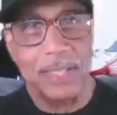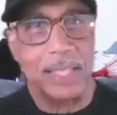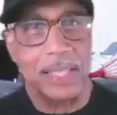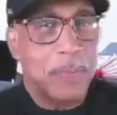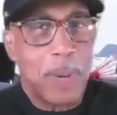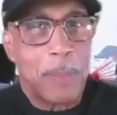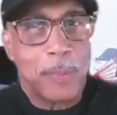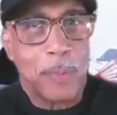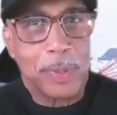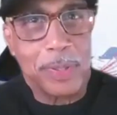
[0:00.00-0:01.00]
Yeah, that's
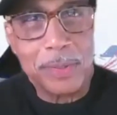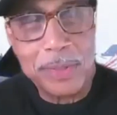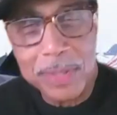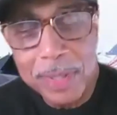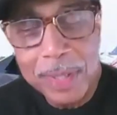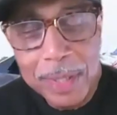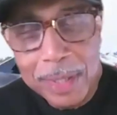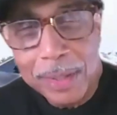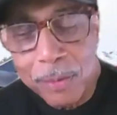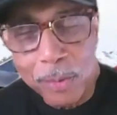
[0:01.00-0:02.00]
probably where there's
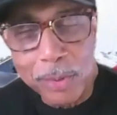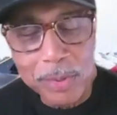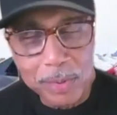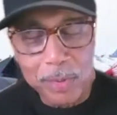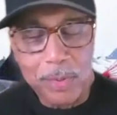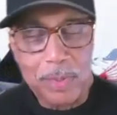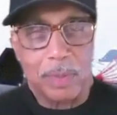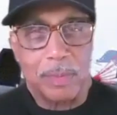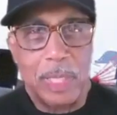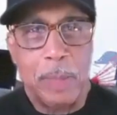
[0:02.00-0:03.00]

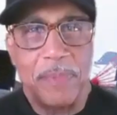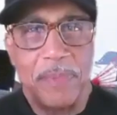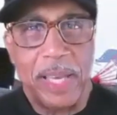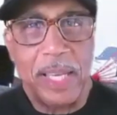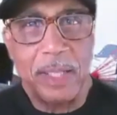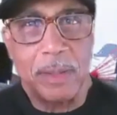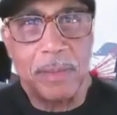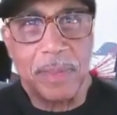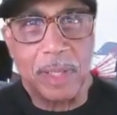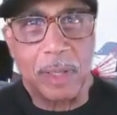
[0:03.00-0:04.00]
a deep vein
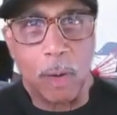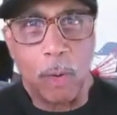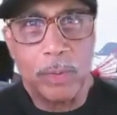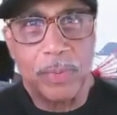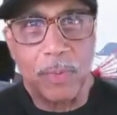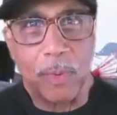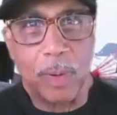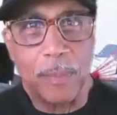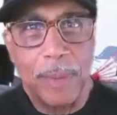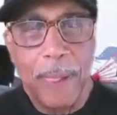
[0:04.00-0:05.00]
of gold
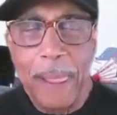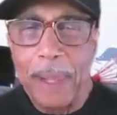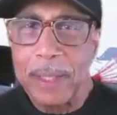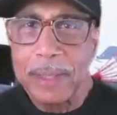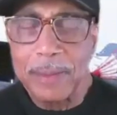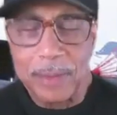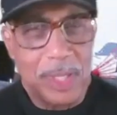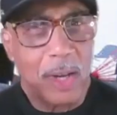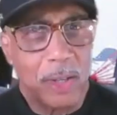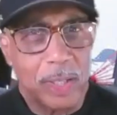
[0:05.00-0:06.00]
for them.
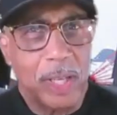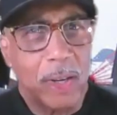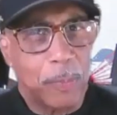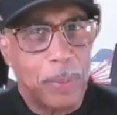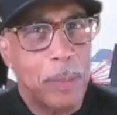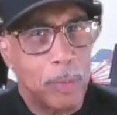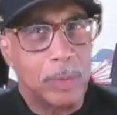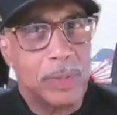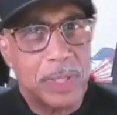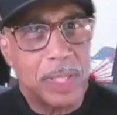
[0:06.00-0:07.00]
Because younger people
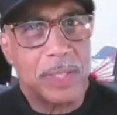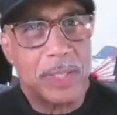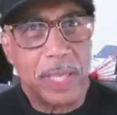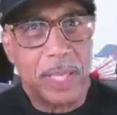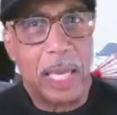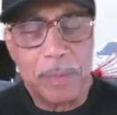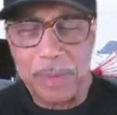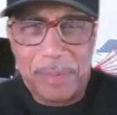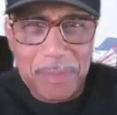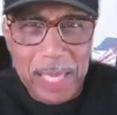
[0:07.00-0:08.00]
will see the scams
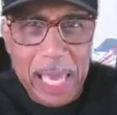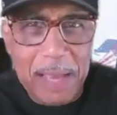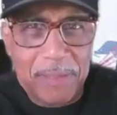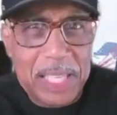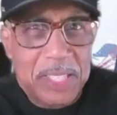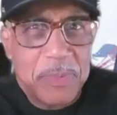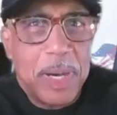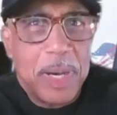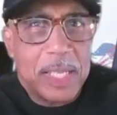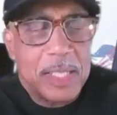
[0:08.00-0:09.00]
and they have less
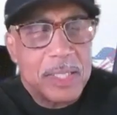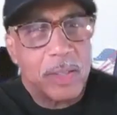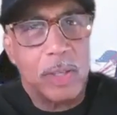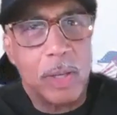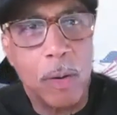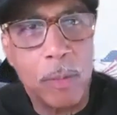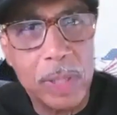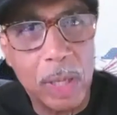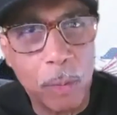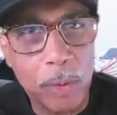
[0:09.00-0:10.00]
money. So you go,
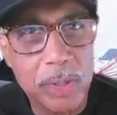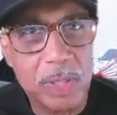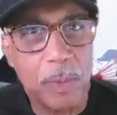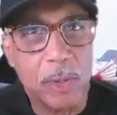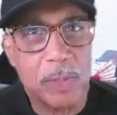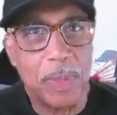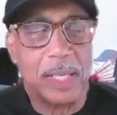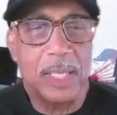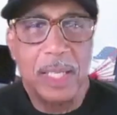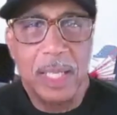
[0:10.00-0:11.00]
where's the most
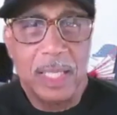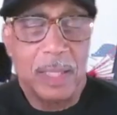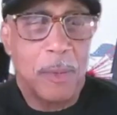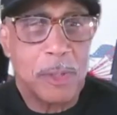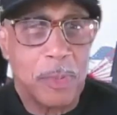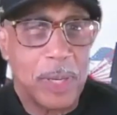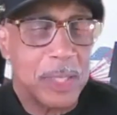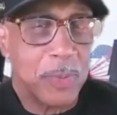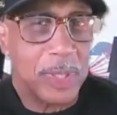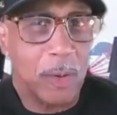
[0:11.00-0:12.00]
money? The most money
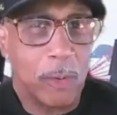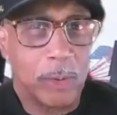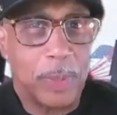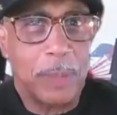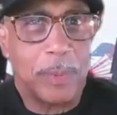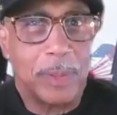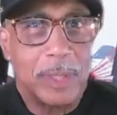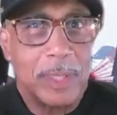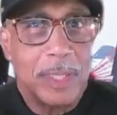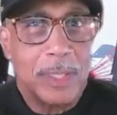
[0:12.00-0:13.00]
is with the older people.
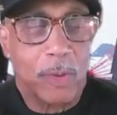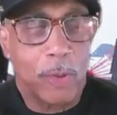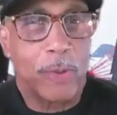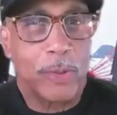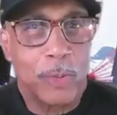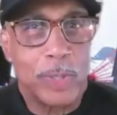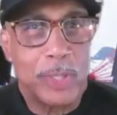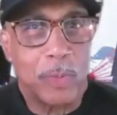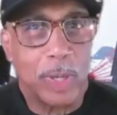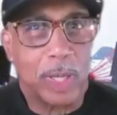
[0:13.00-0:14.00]
So those are the
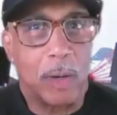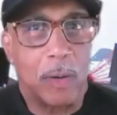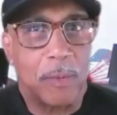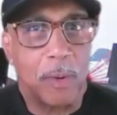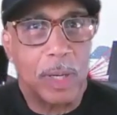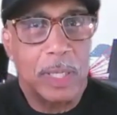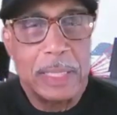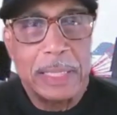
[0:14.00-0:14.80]
ones you want to go for.